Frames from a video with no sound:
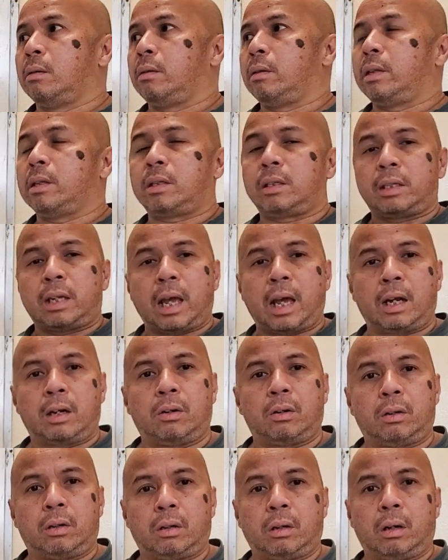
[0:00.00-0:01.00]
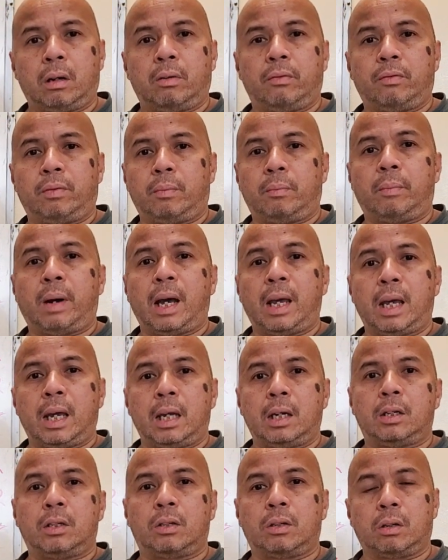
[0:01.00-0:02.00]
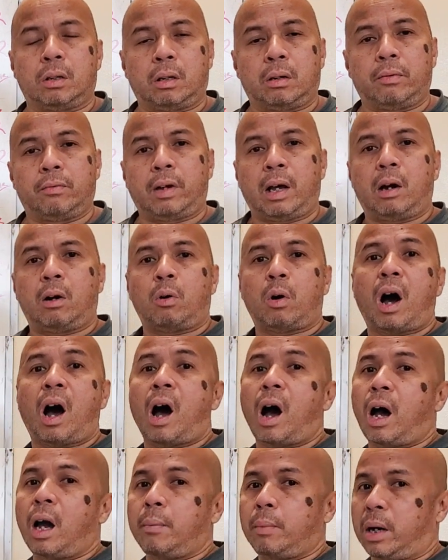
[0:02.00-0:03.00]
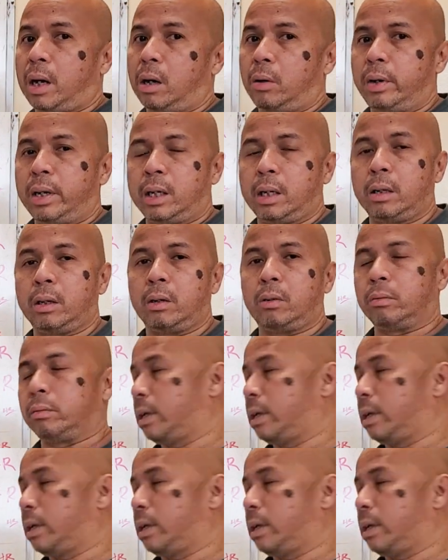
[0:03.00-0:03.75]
the standard of my age of how high my heart rate can go.